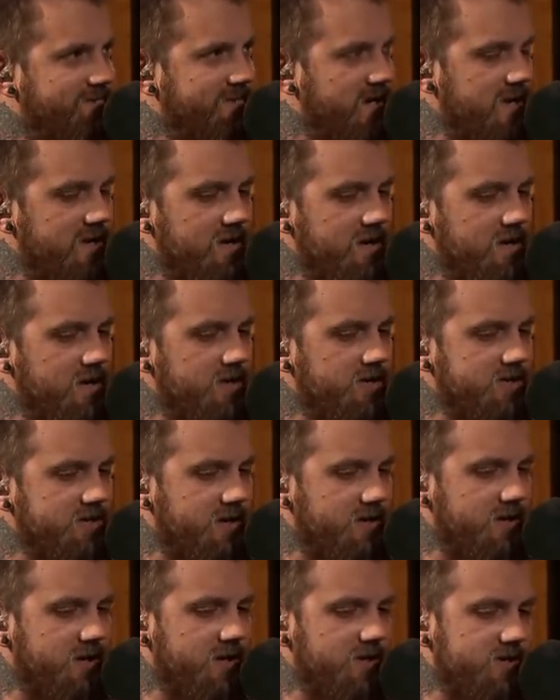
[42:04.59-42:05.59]
Here's
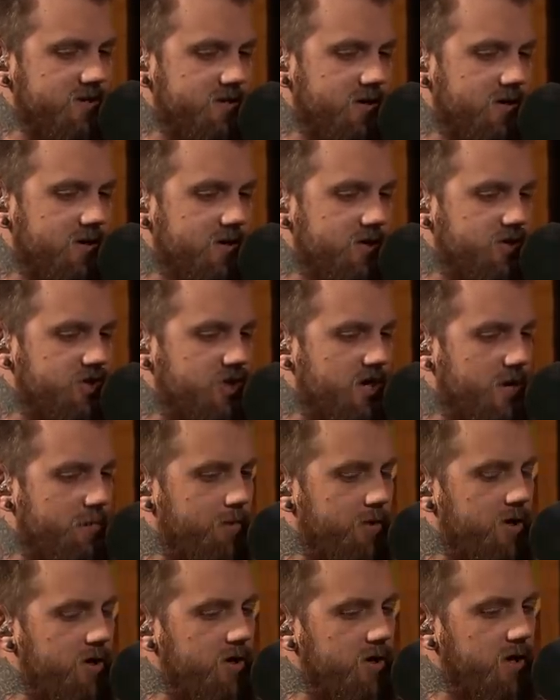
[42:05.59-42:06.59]
the thing. Sterling
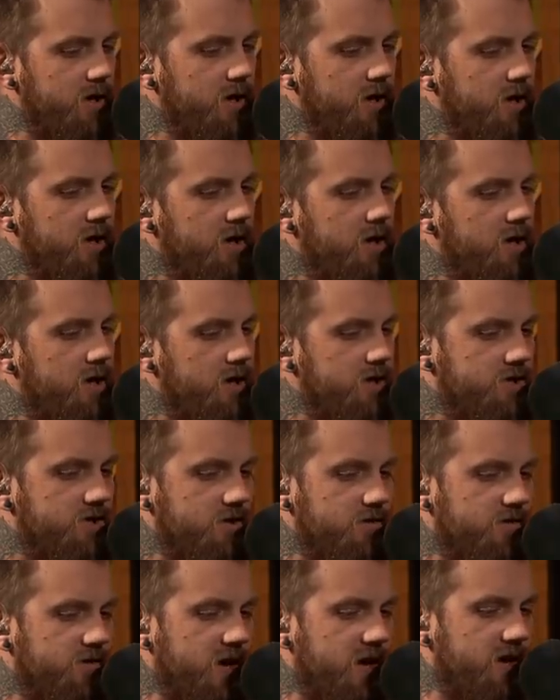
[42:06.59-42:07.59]
Shepherd, in
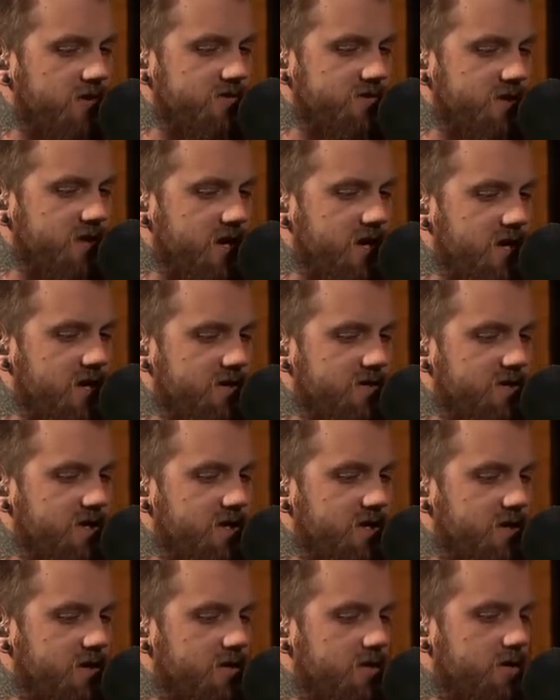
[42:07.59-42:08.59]
two thousand
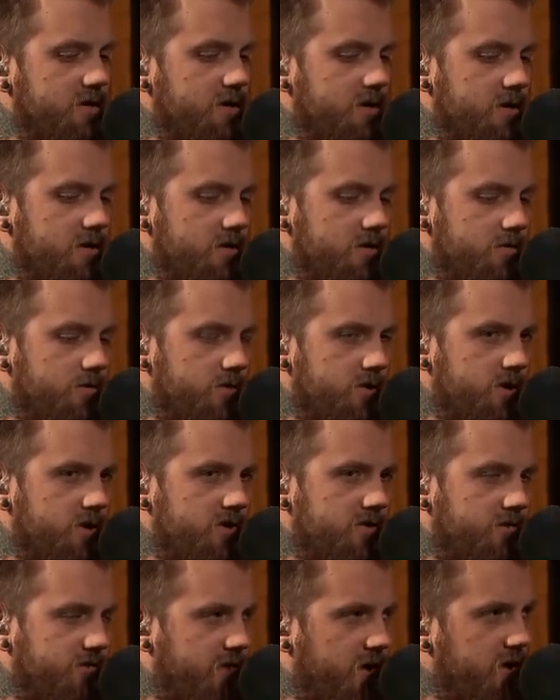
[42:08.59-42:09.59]
eighteen, here were
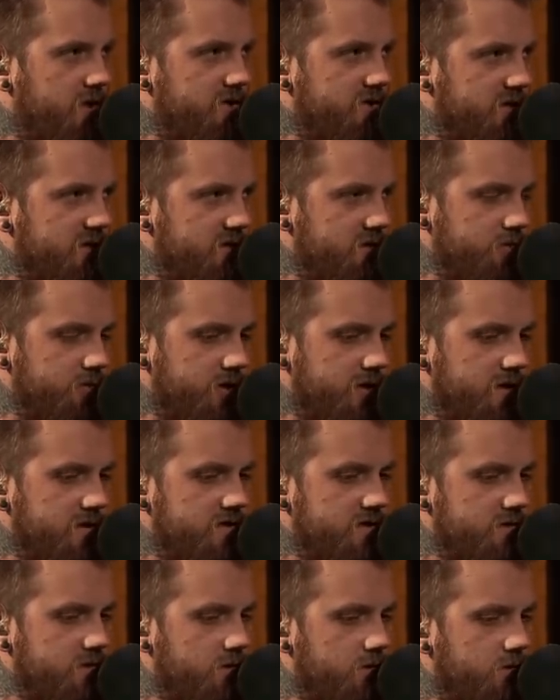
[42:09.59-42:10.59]
his fantasy
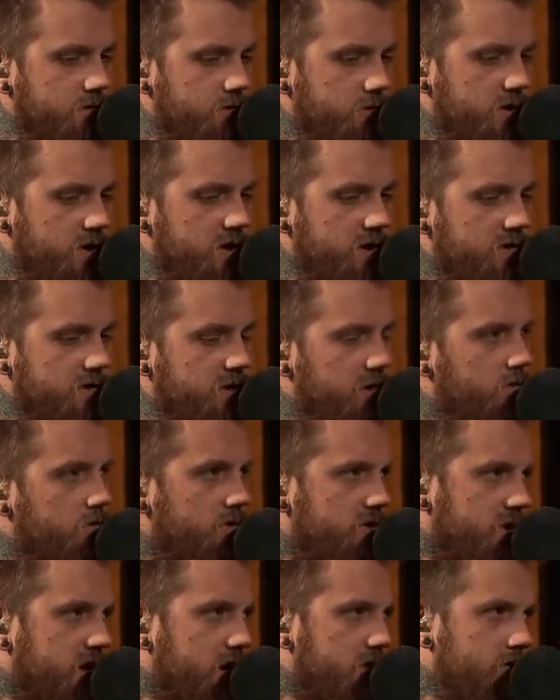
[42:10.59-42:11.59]
splits with
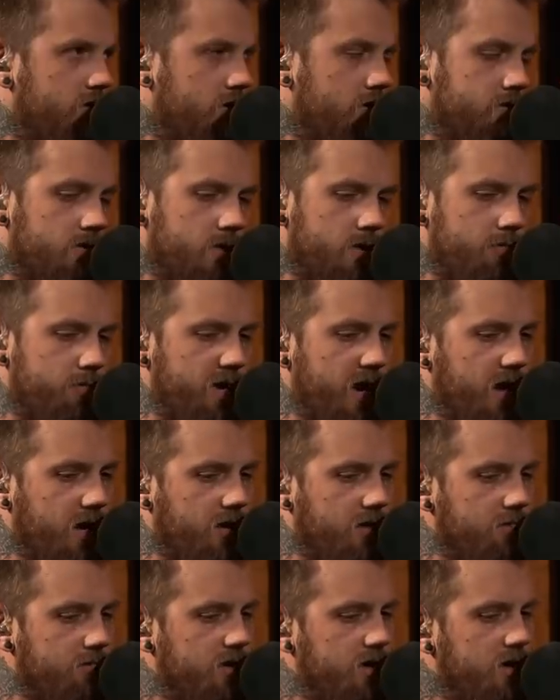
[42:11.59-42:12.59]
and without Odell
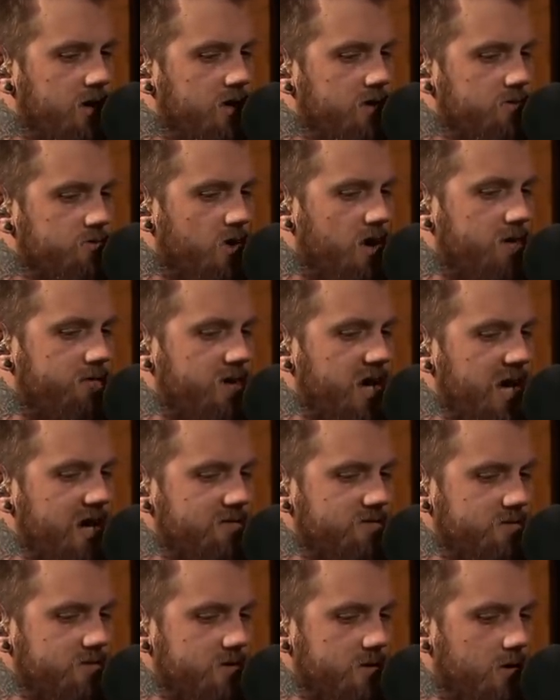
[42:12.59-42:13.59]
Beckham. twelve
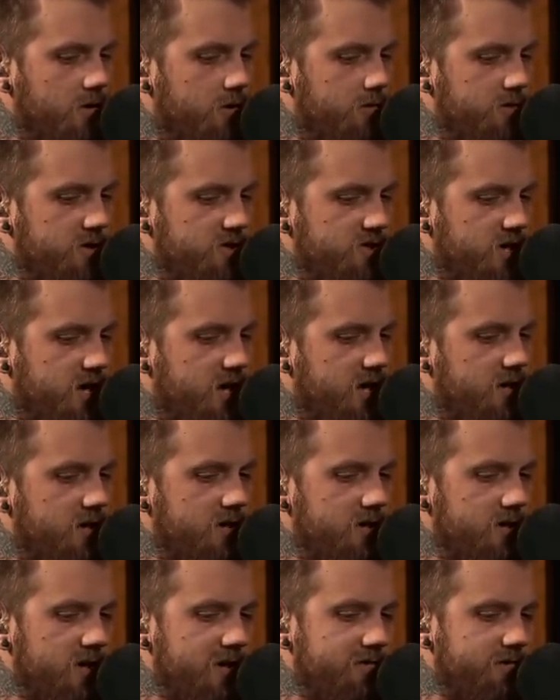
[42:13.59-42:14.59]
games with O B J,
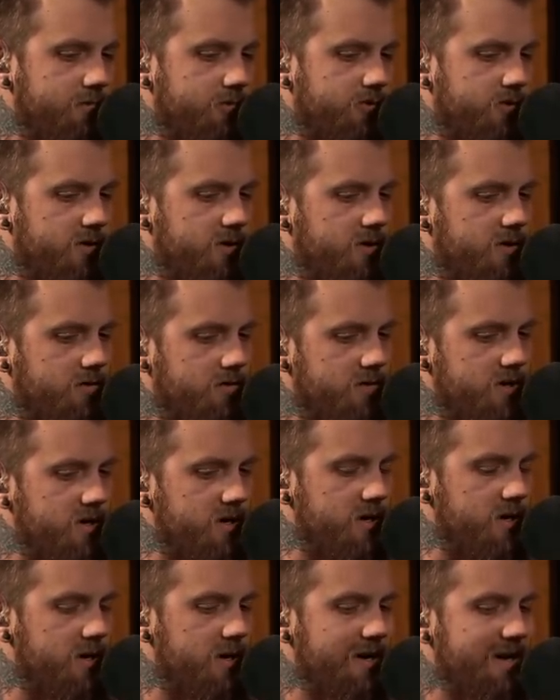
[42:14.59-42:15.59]
eleven point
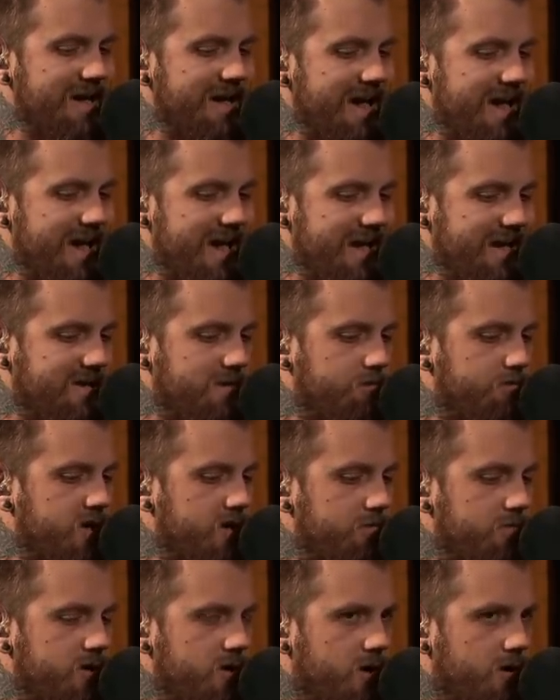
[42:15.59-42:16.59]
three eight
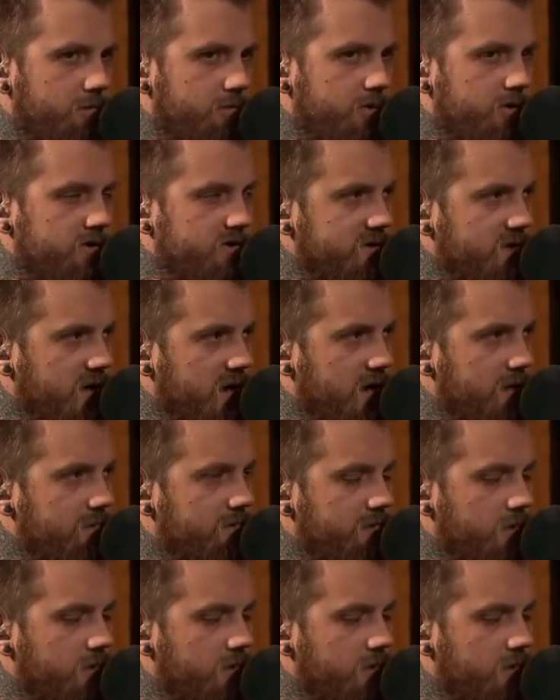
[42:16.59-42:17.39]
P P R points a game.